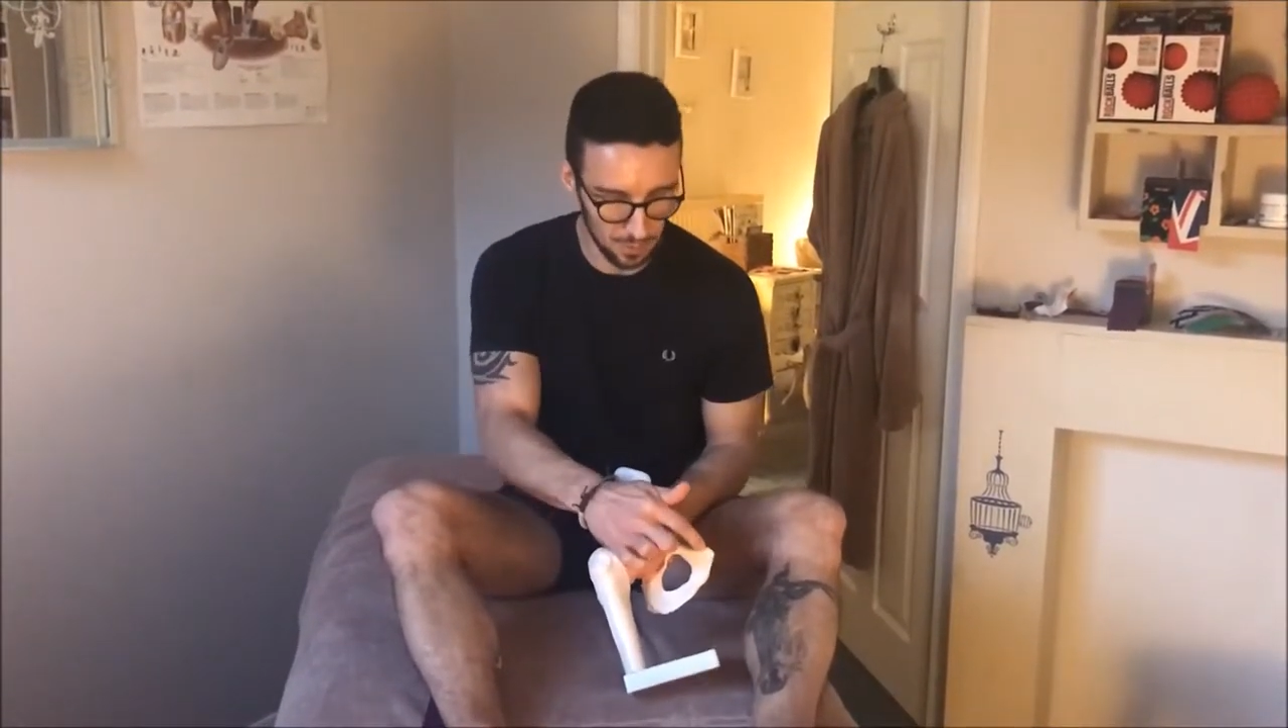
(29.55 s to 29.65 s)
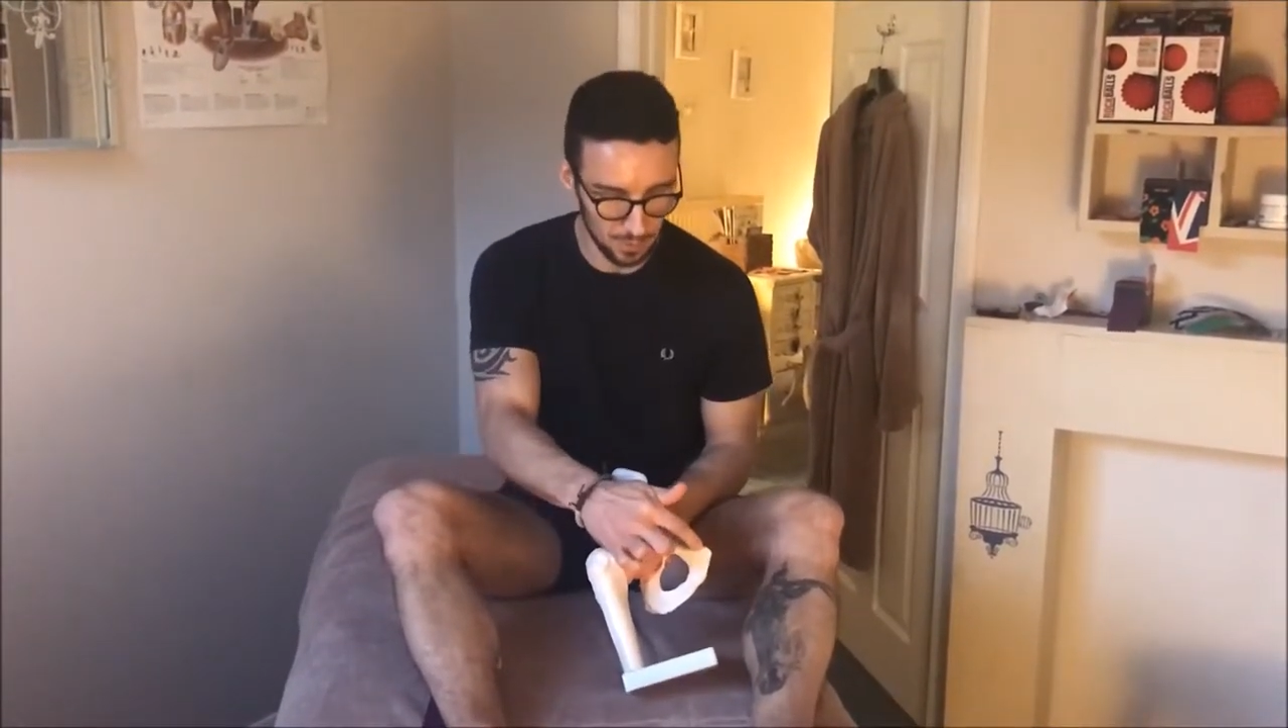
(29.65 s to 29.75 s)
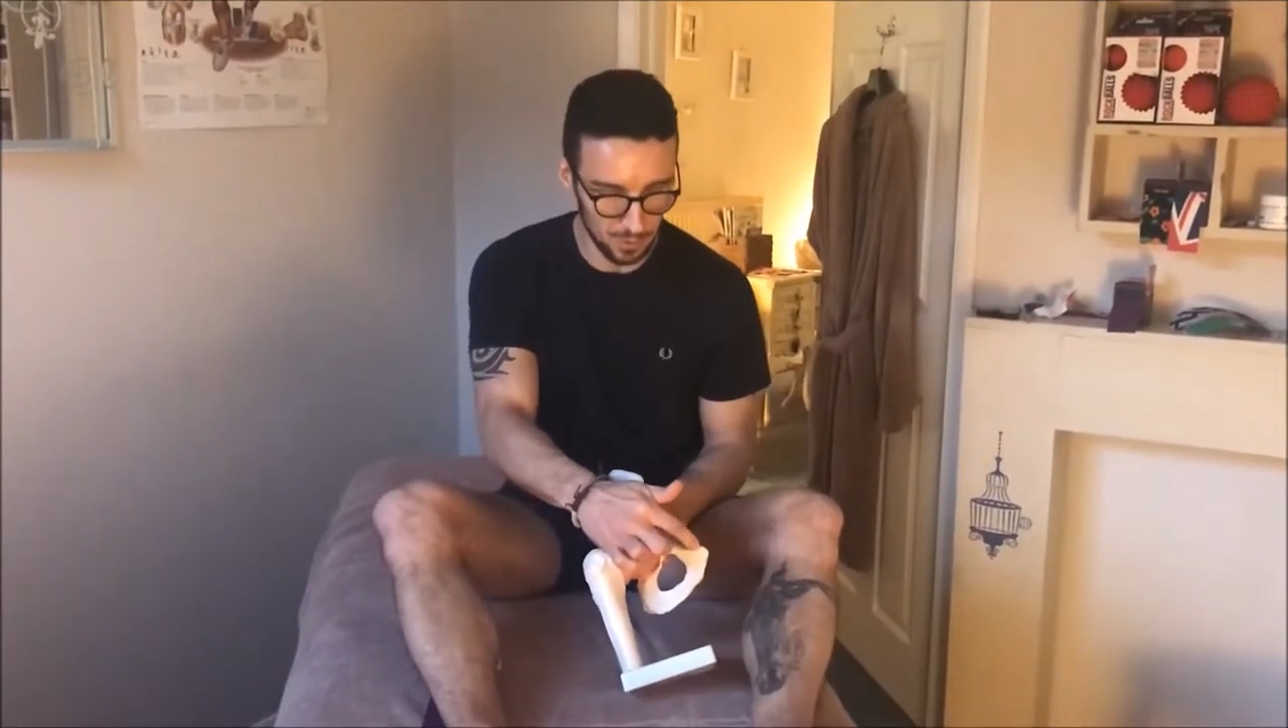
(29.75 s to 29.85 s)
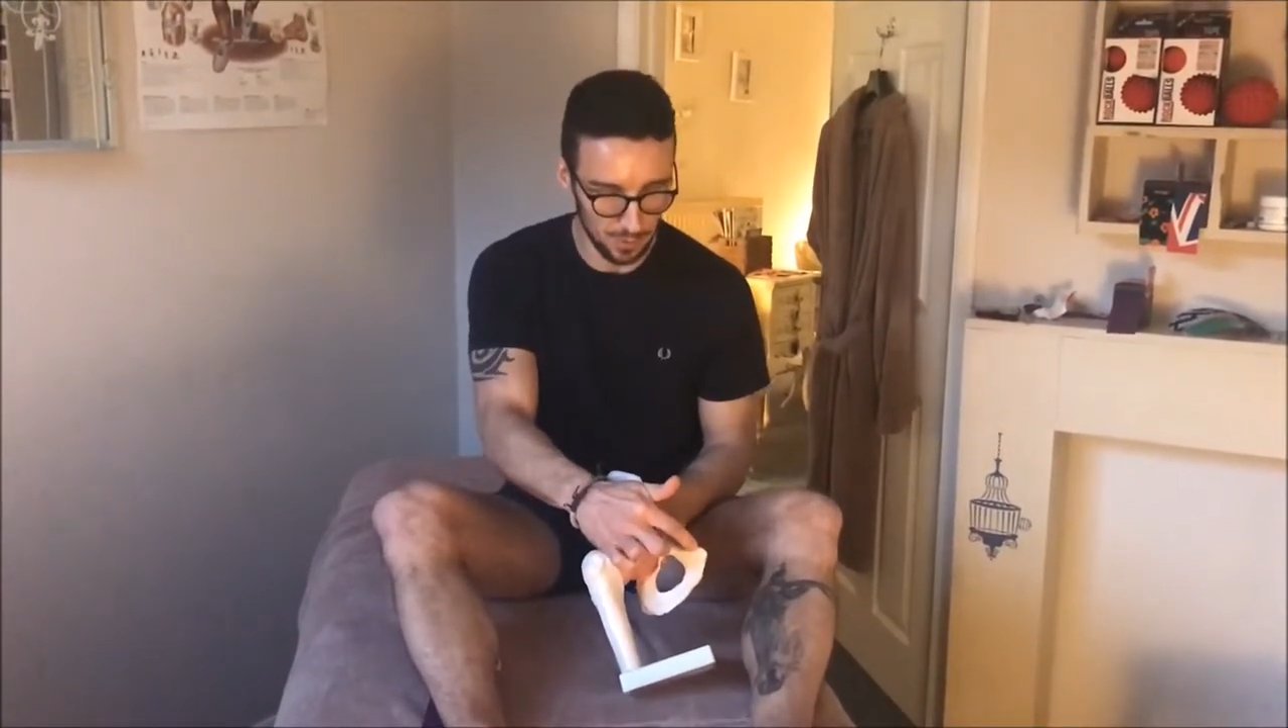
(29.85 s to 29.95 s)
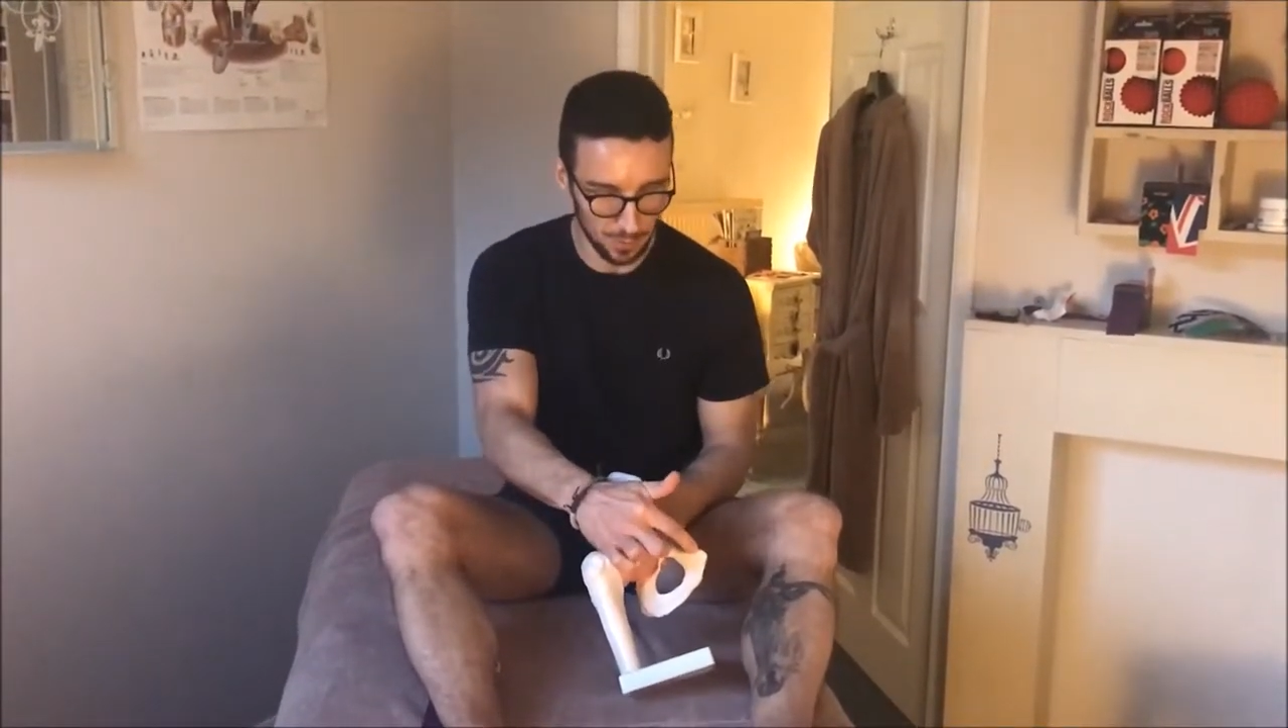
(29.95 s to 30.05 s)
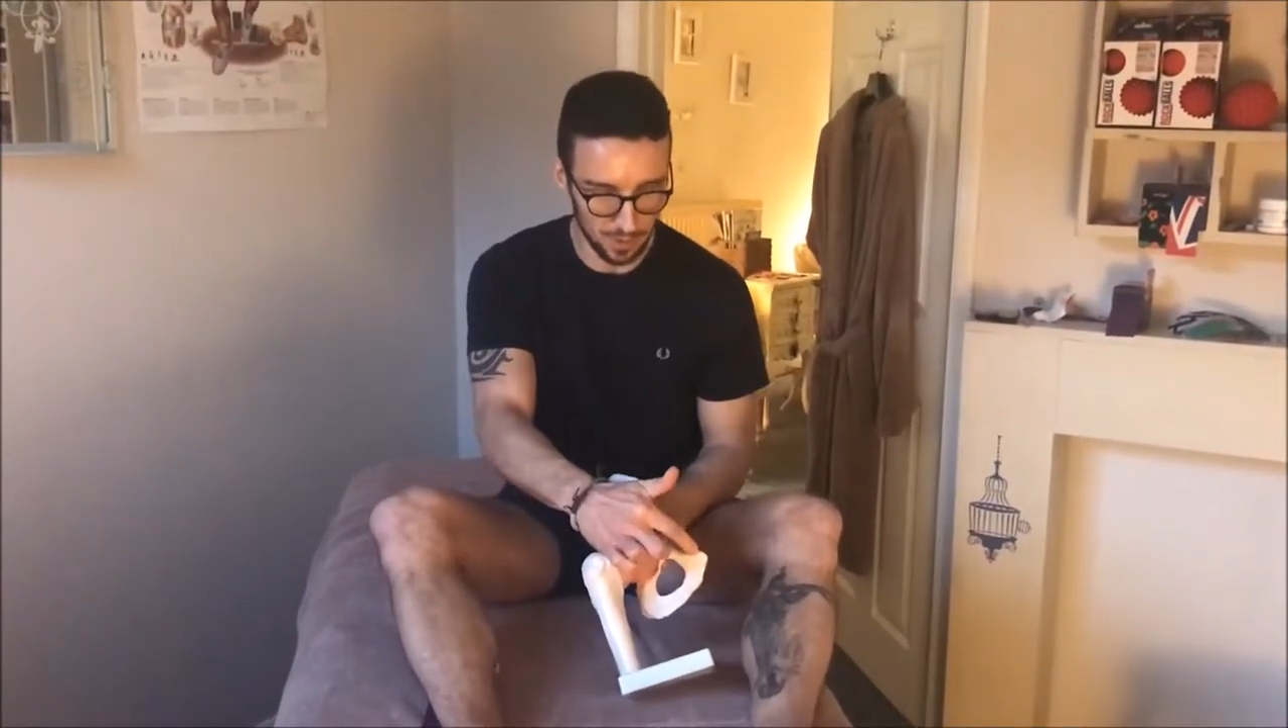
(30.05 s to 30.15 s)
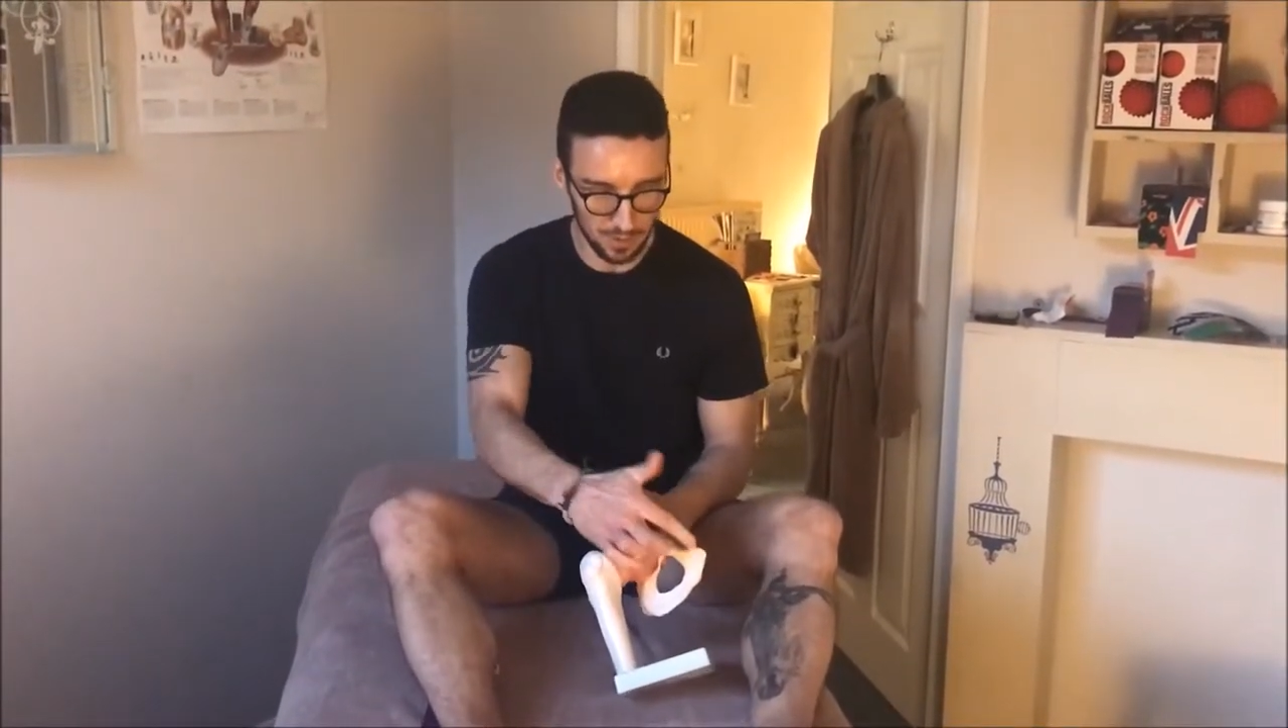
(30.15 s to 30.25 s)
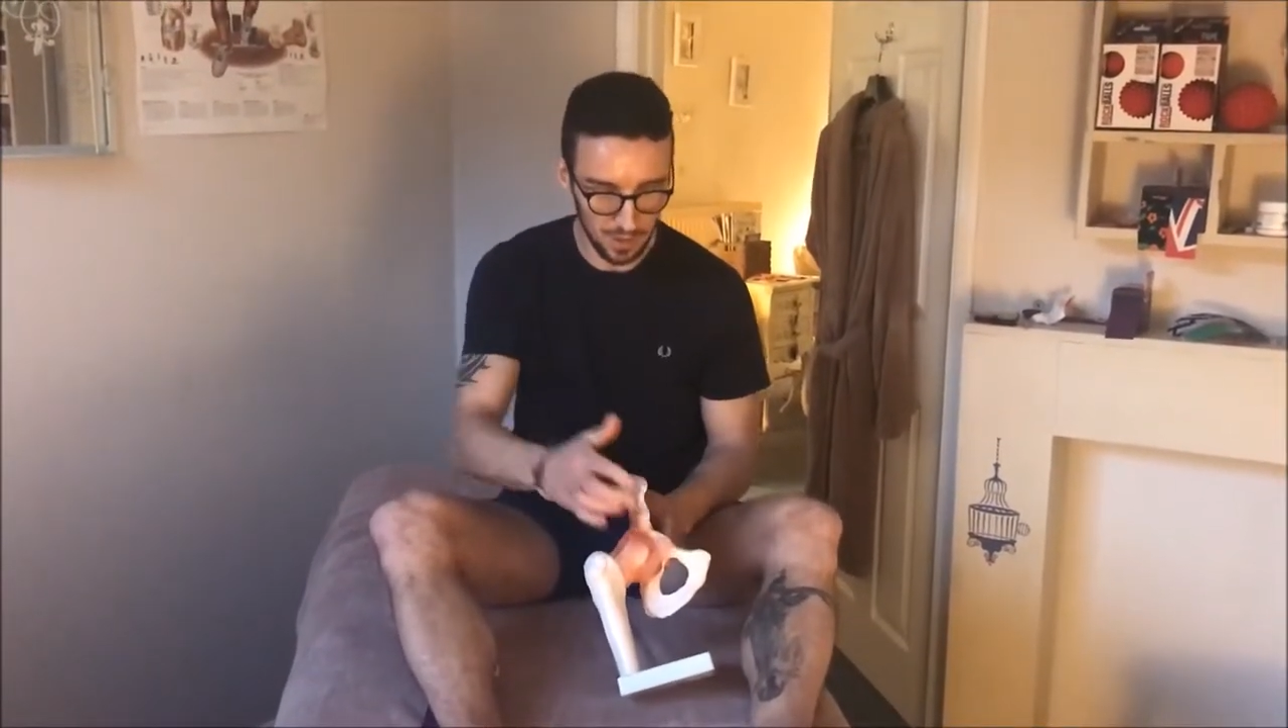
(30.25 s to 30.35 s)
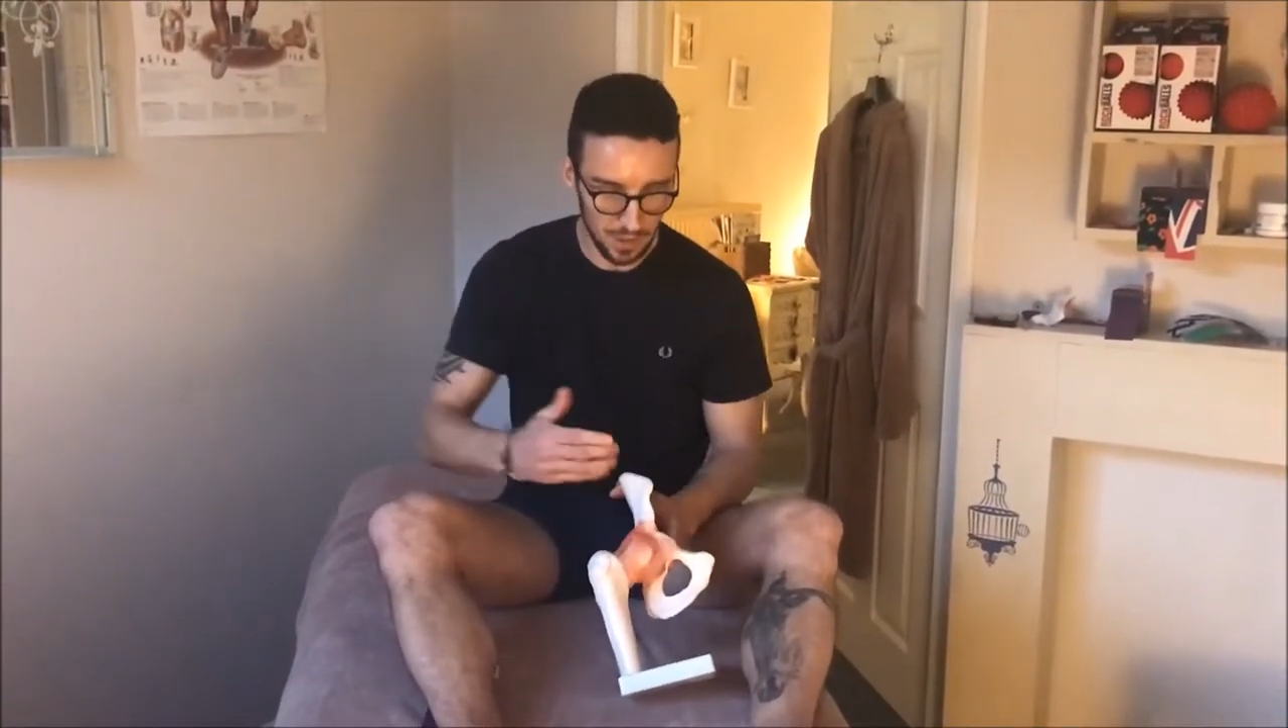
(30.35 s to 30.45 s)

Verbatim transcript: of the pubis bone,